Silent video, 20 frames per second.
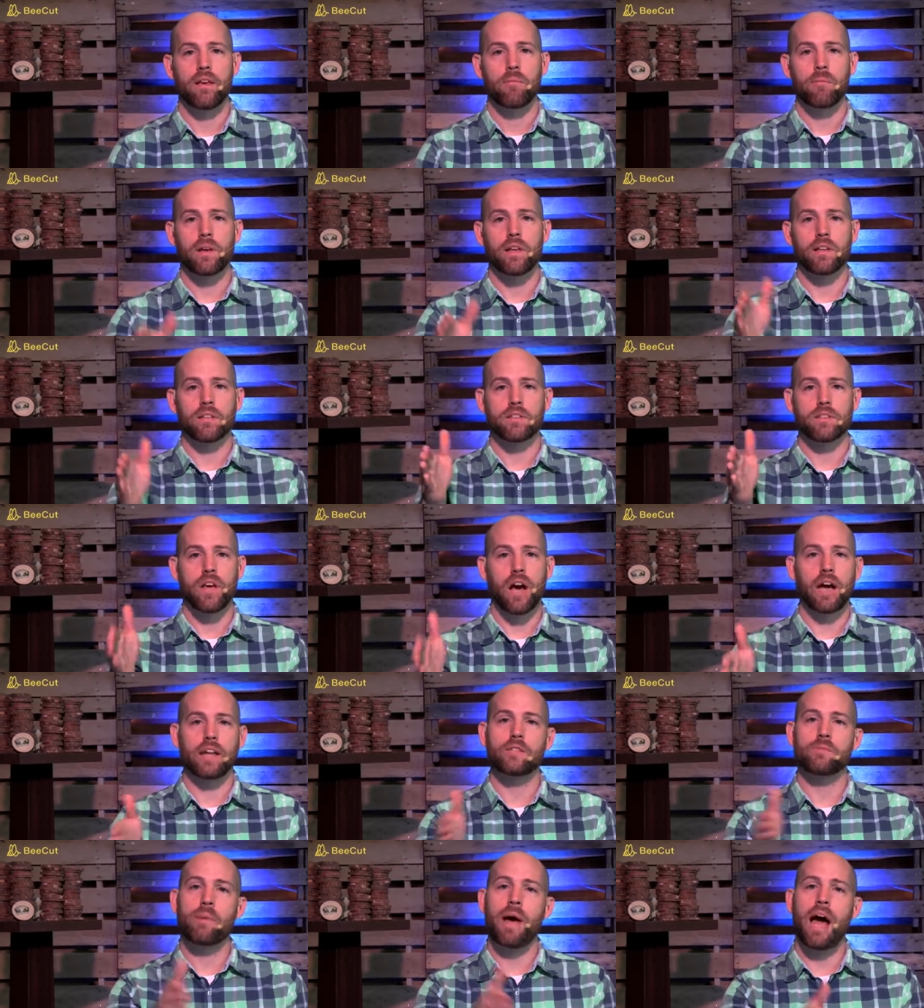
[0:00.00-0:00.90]
because
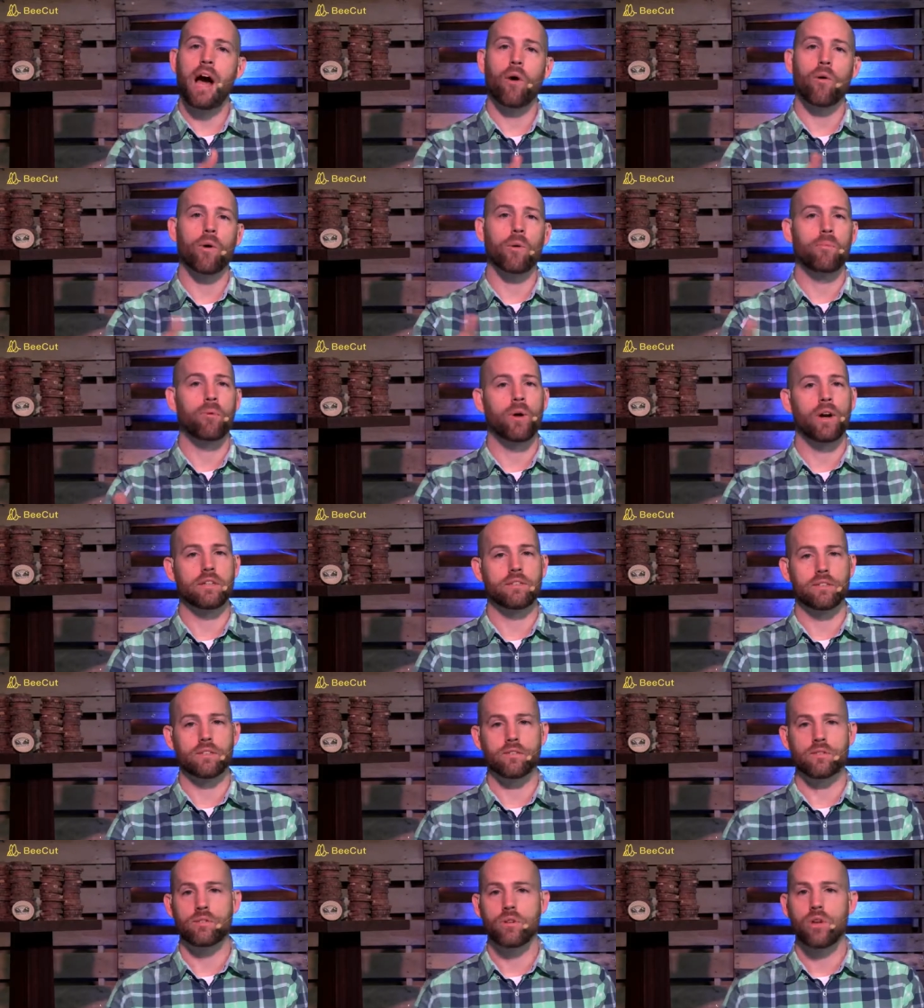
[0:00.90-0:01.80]
God's power and
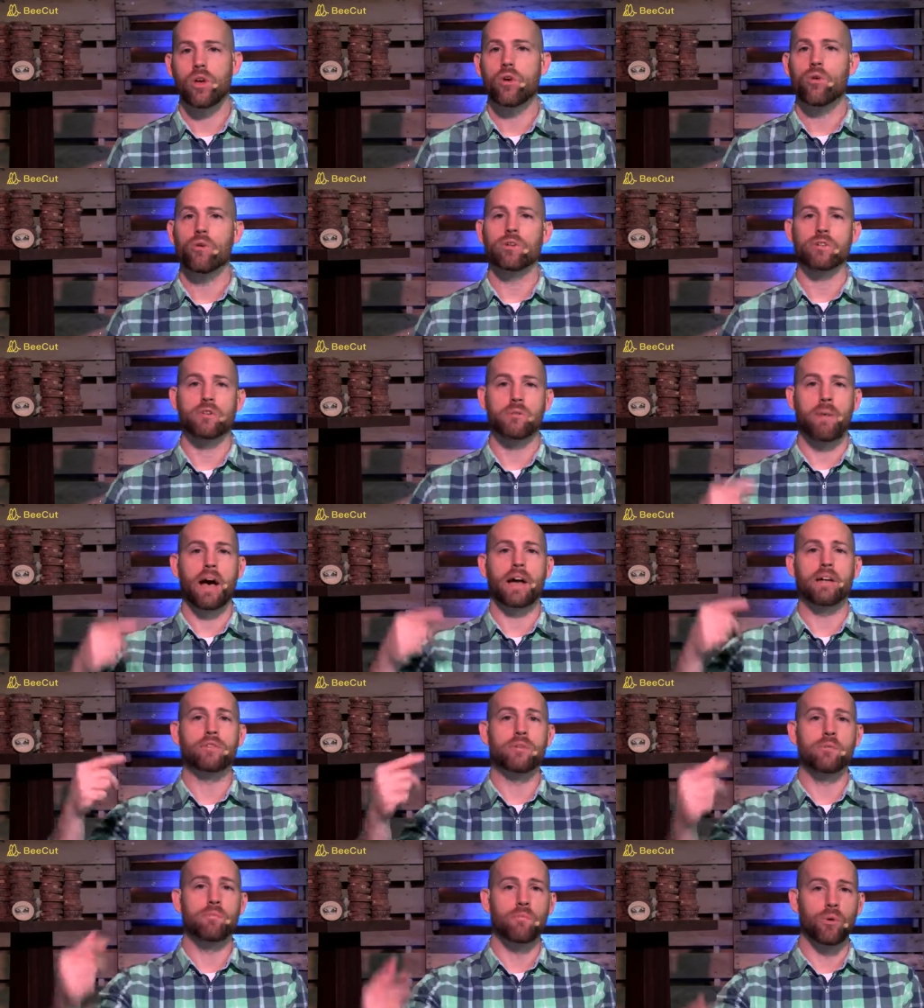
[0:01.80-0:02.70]
presence was
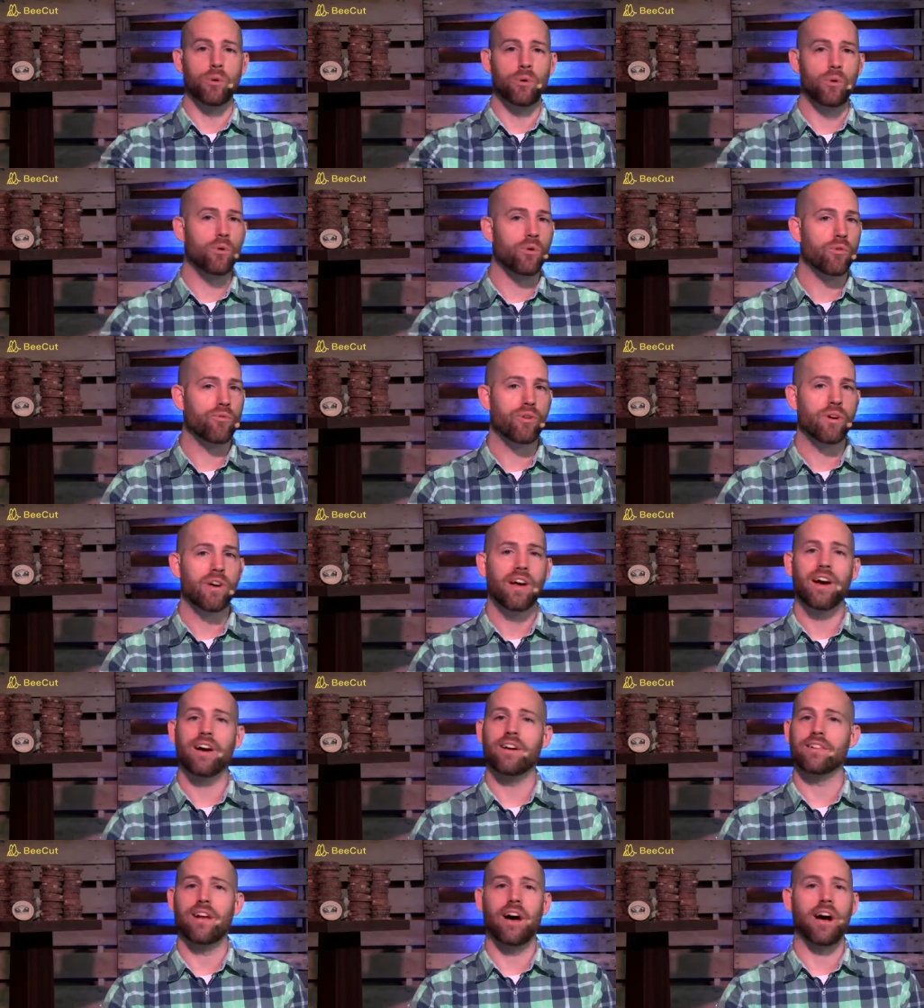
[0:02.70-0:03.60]
about to move
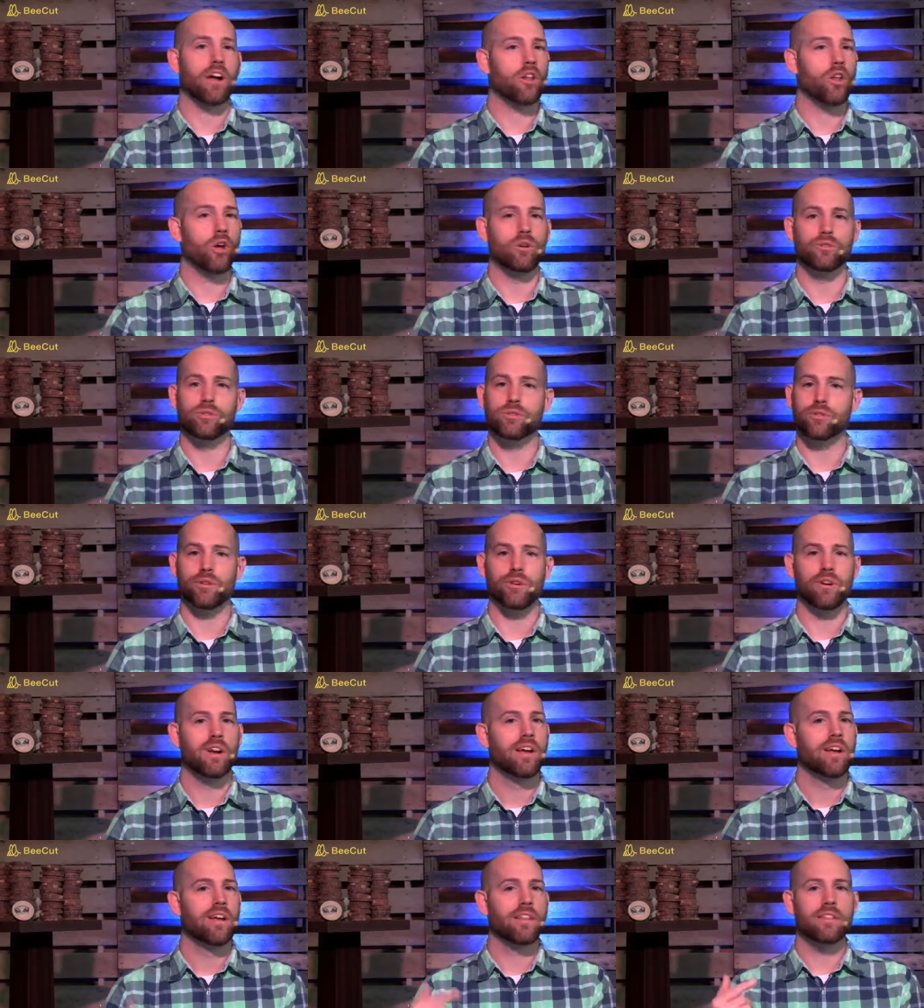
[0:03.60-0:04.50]
a lot closer
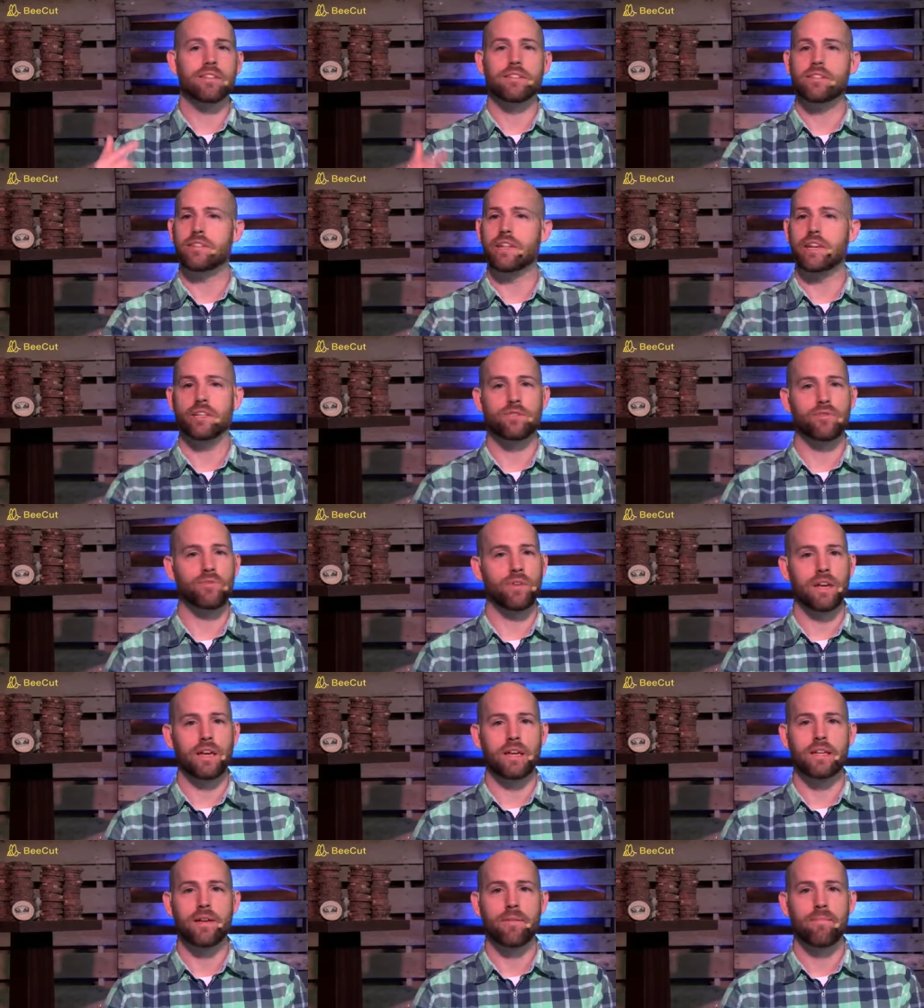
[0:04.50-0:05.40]
than six
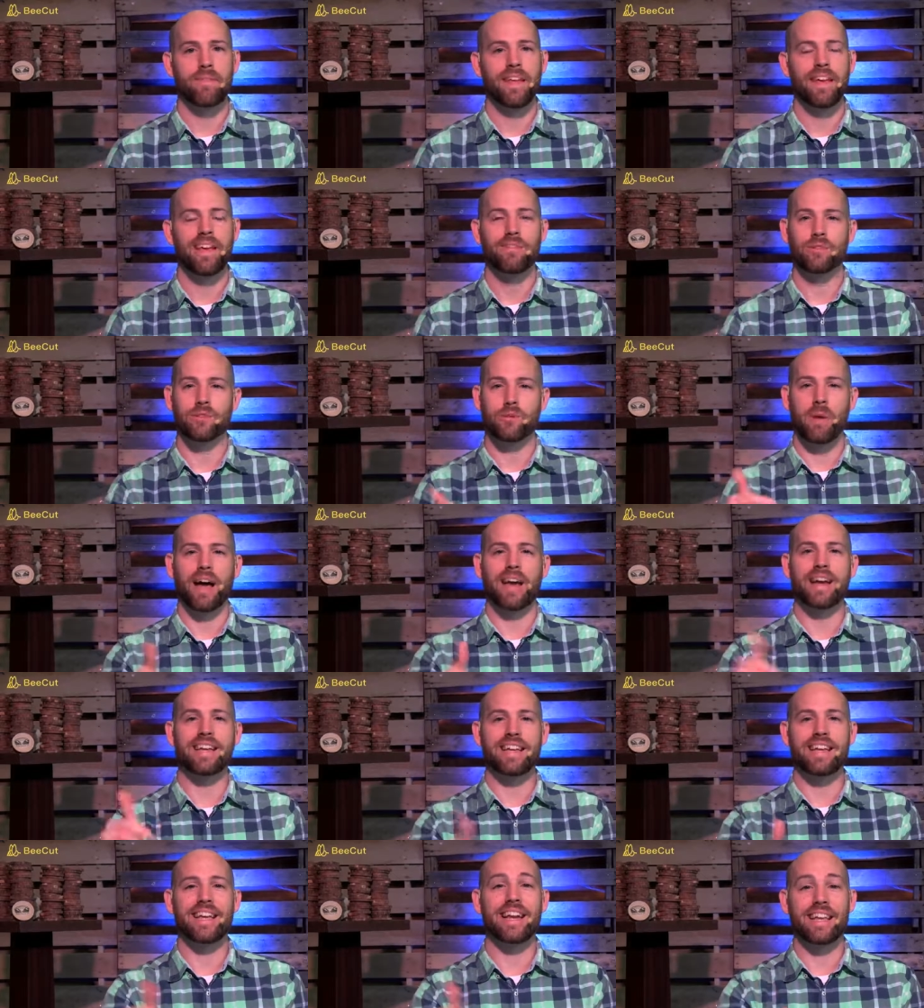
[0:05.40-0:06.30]
feet. He was about
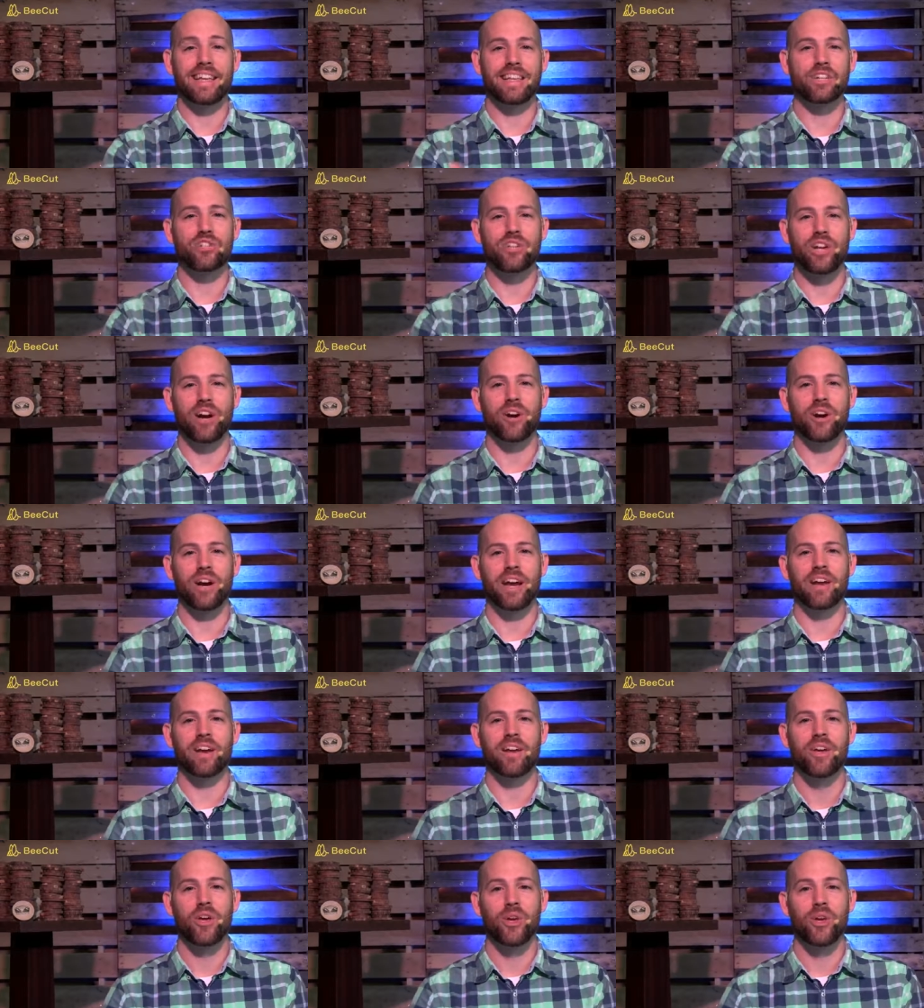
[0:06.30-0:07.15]
to get in the chariot